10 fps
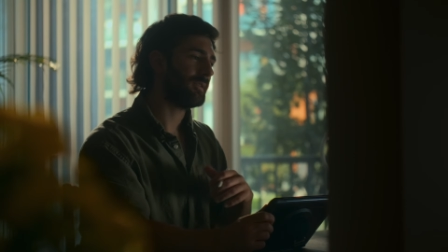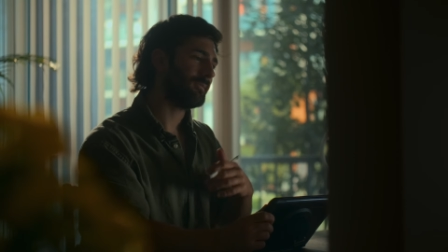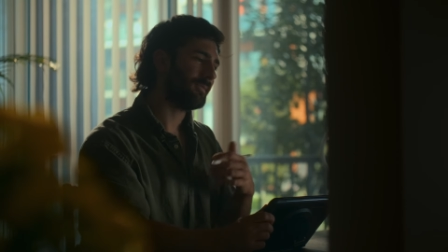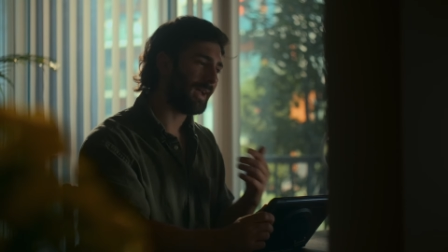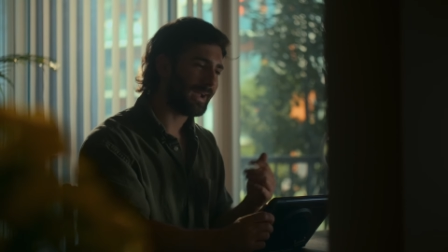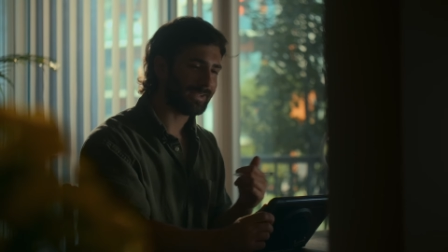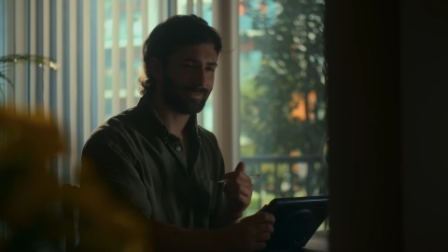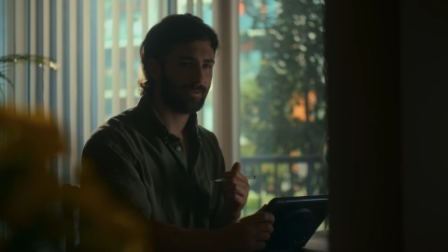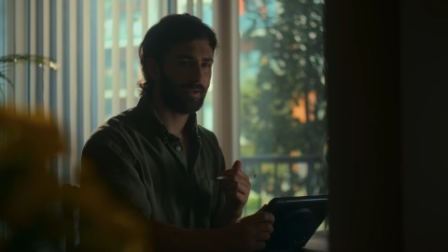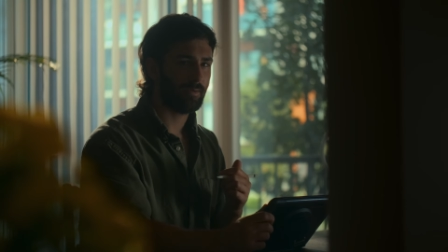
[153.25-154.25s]

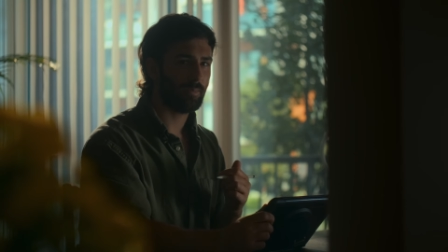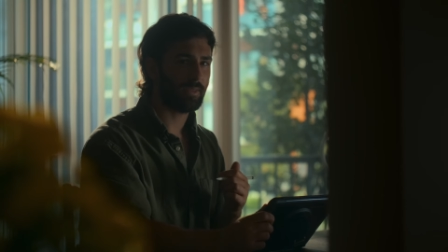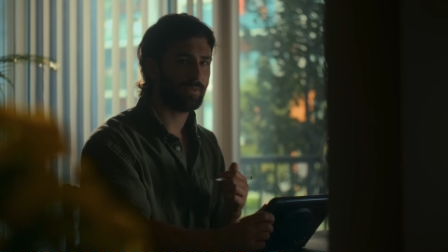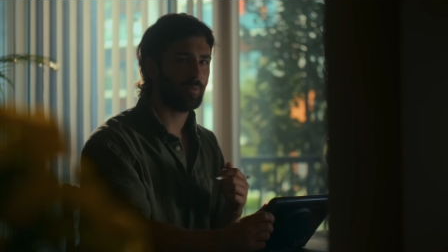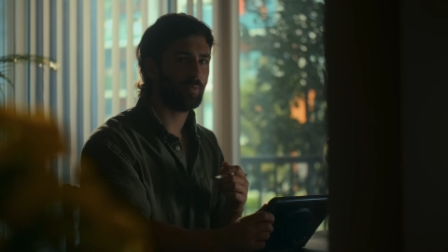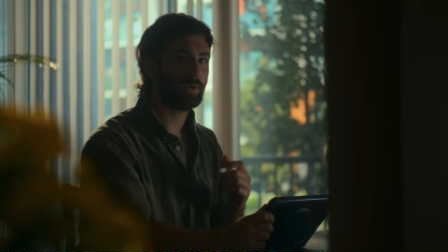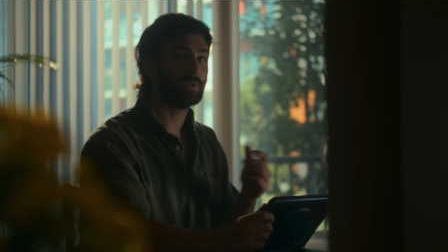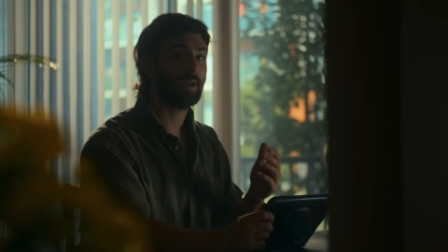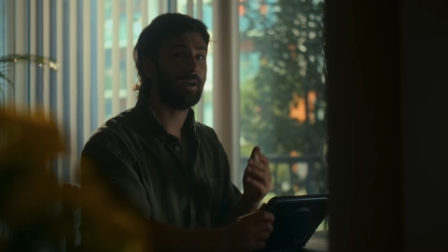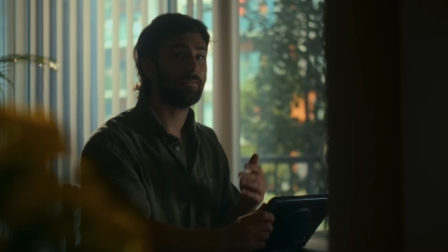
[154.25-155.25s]
nice, but we
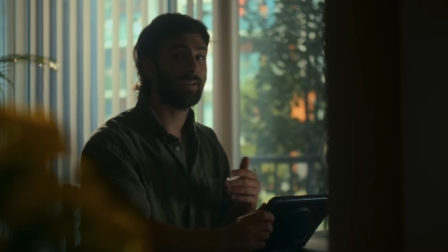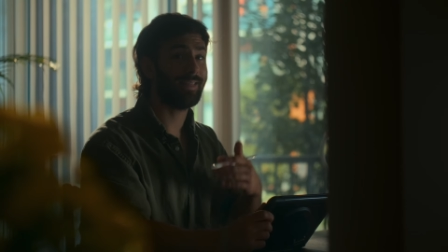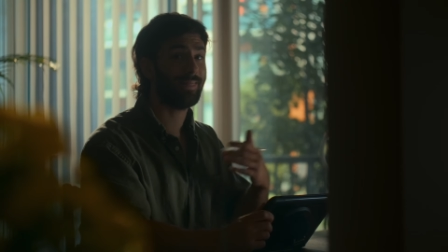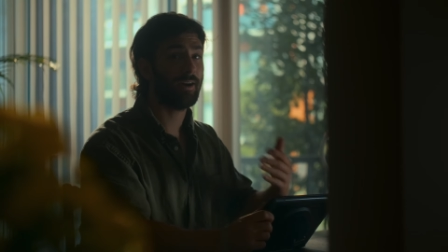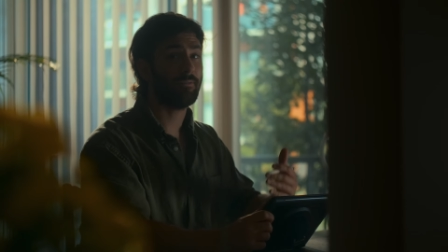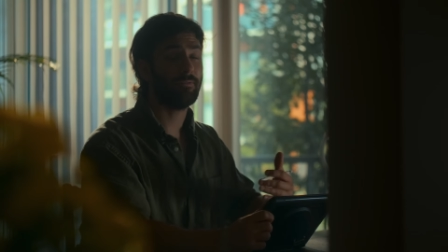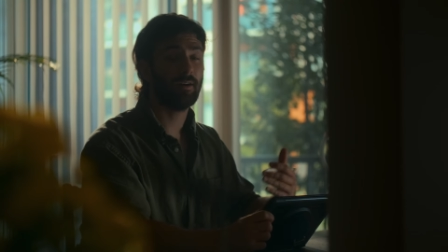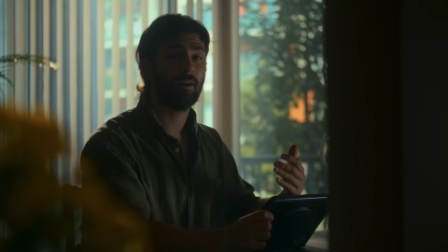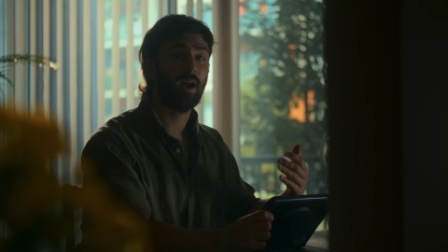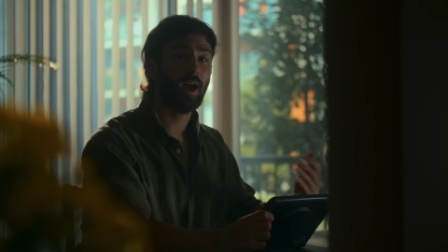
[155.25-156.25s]
don't have enough
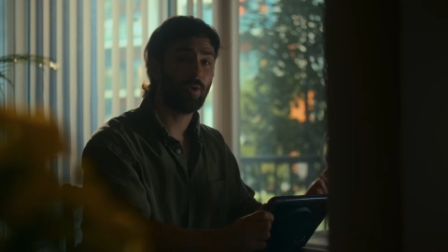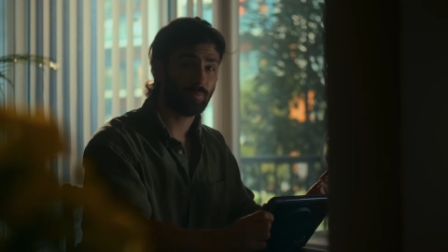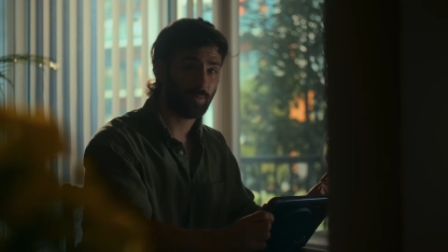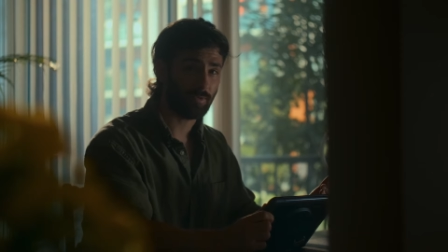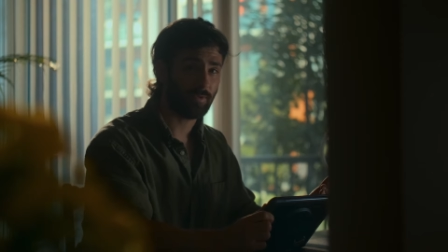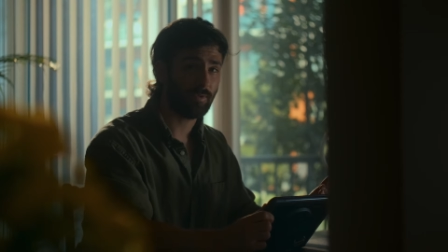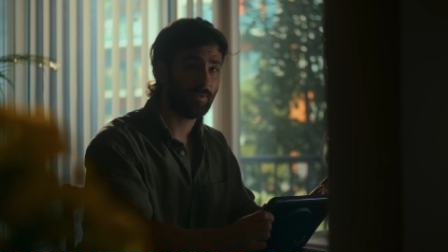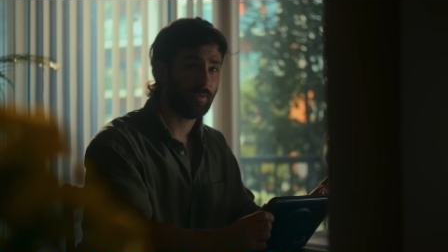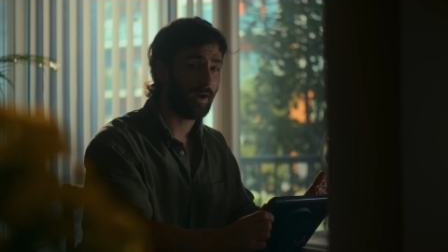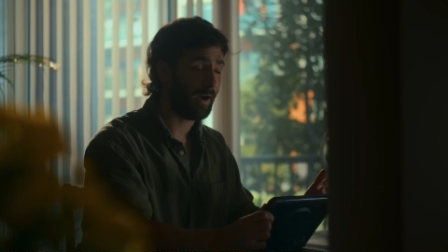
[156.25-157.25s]
output
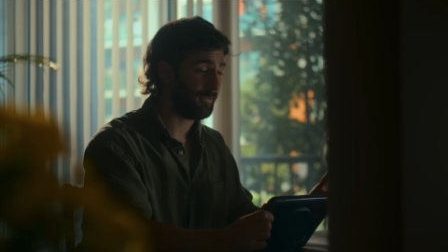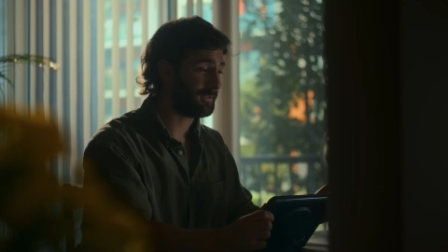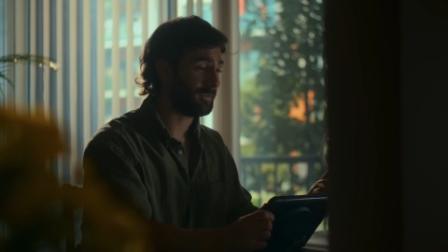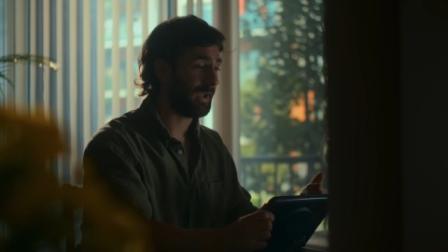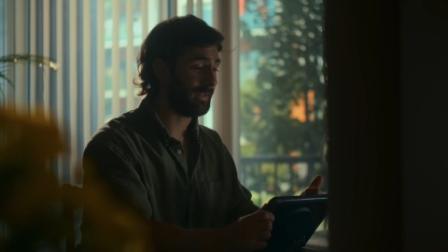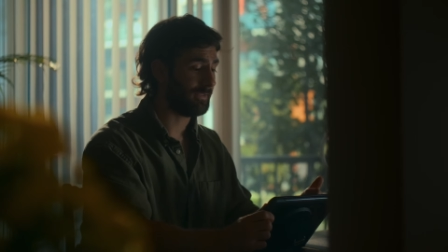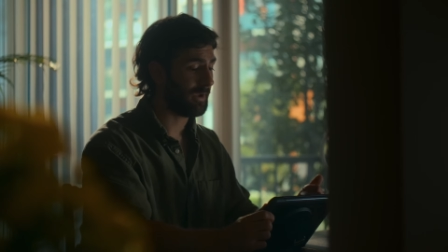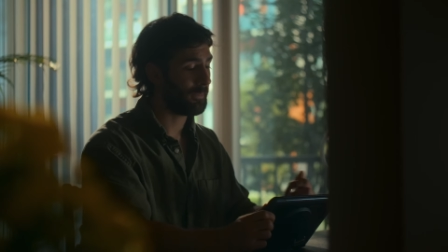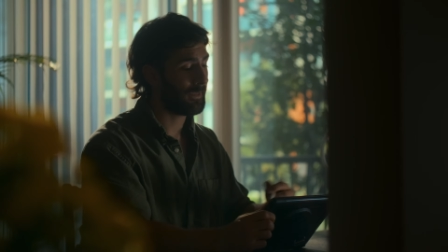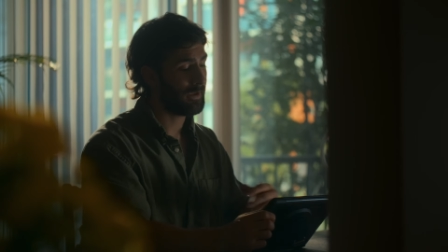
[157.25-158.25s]
after that,
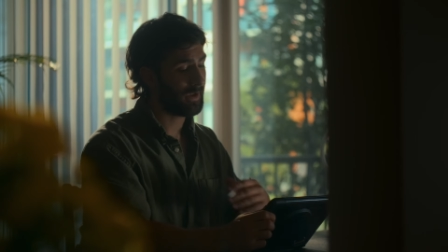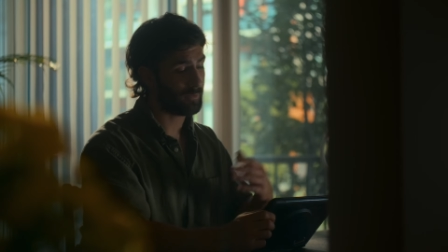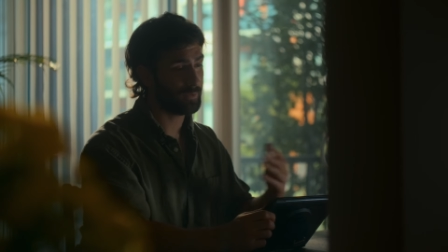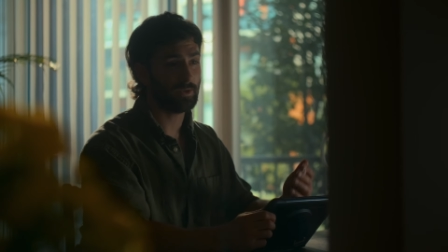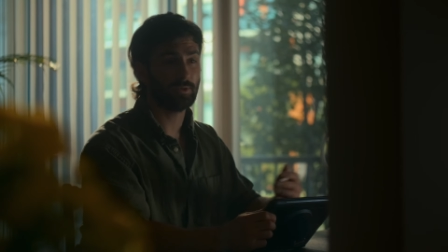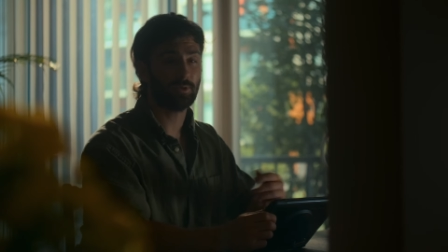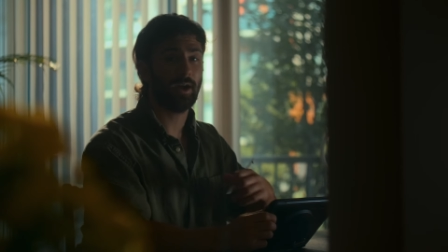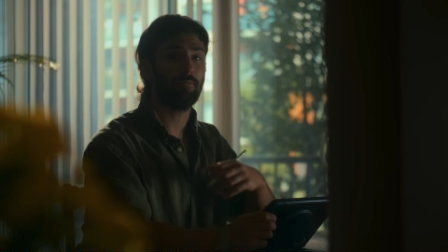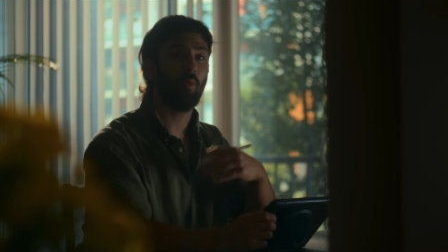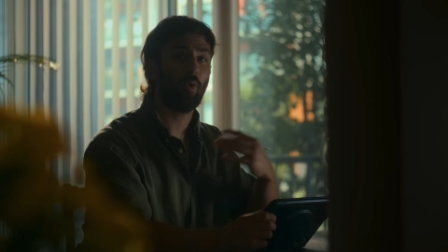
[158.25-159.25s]
yeah, and we need to
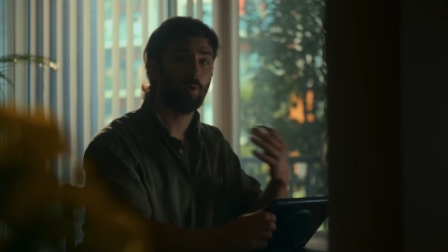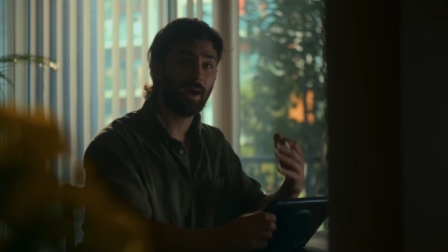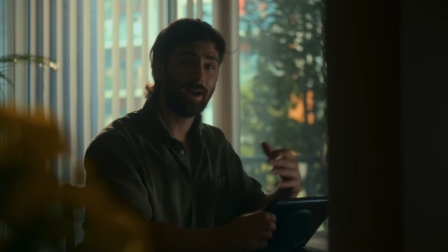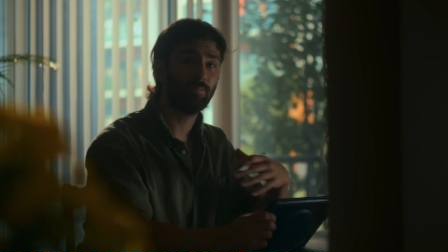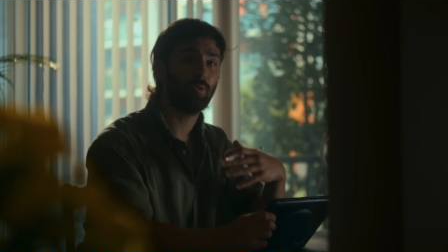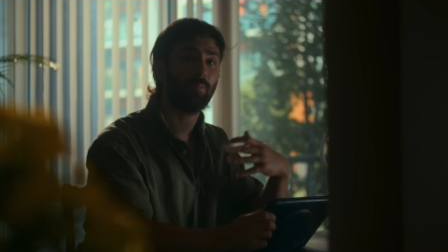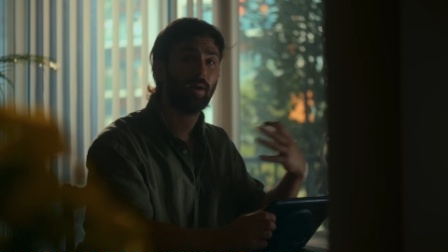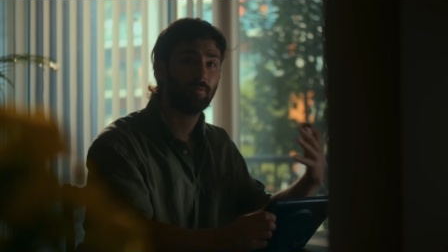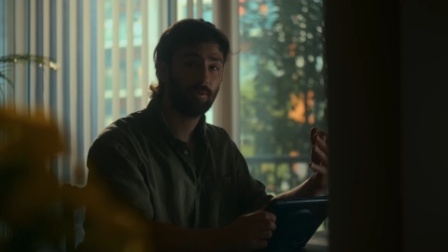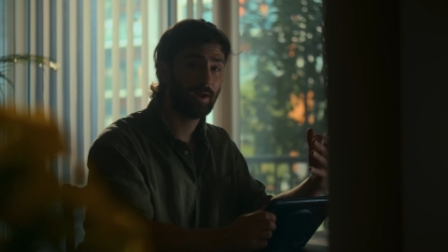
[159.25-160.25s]
have more light, more
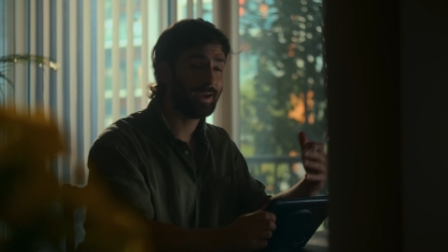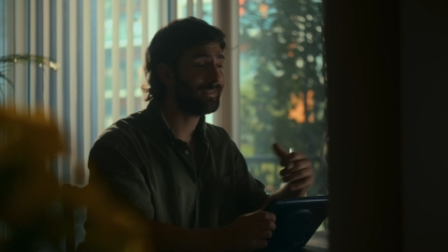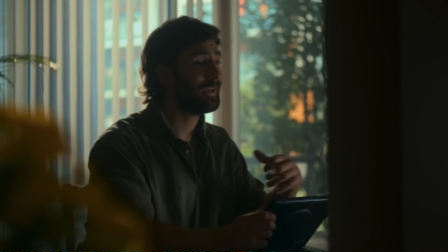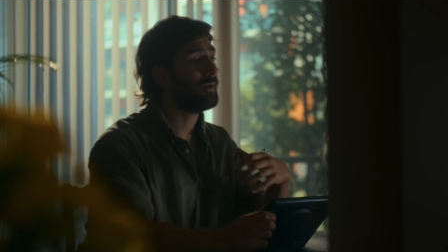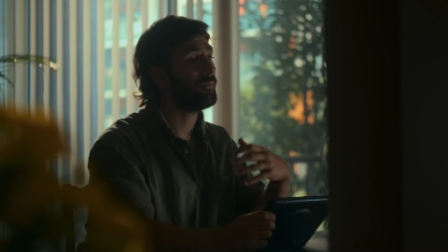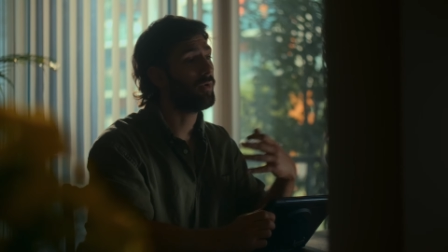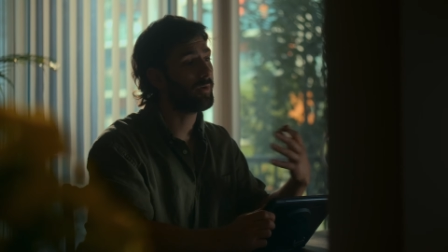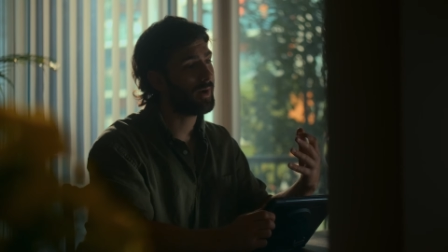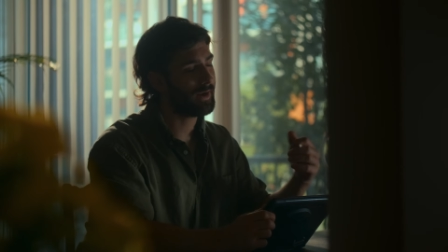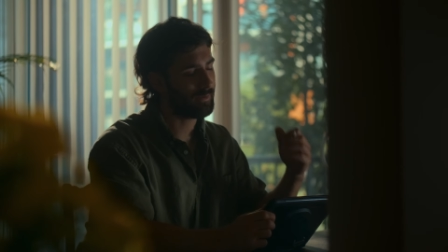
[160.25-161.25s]
powerful light, more
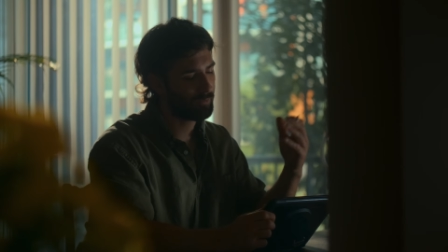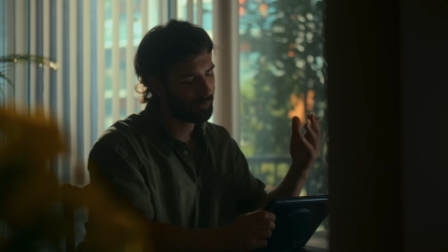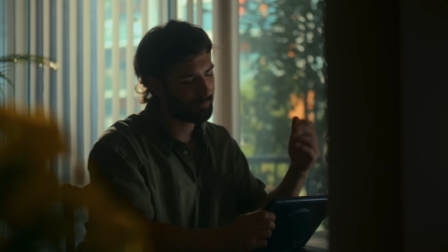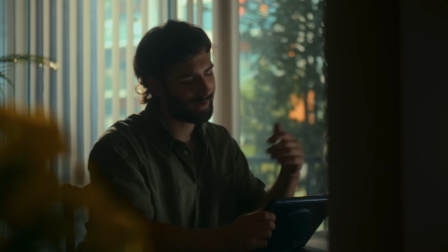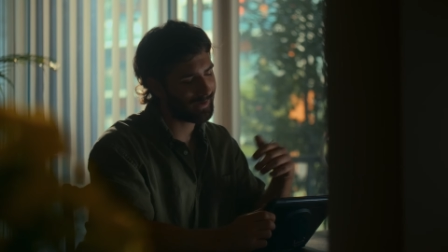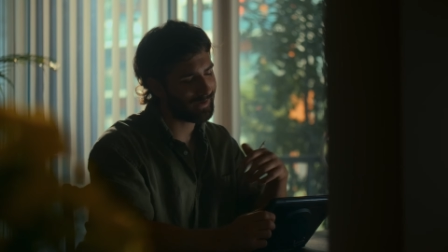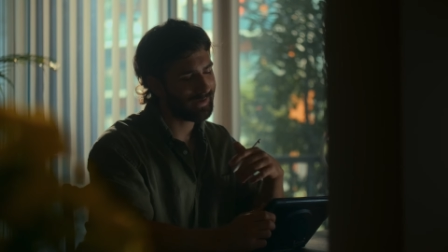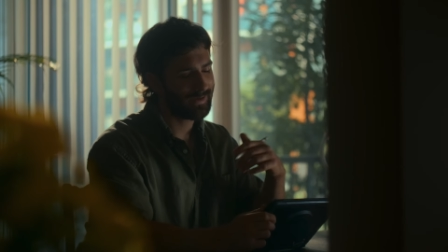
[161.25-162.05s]
money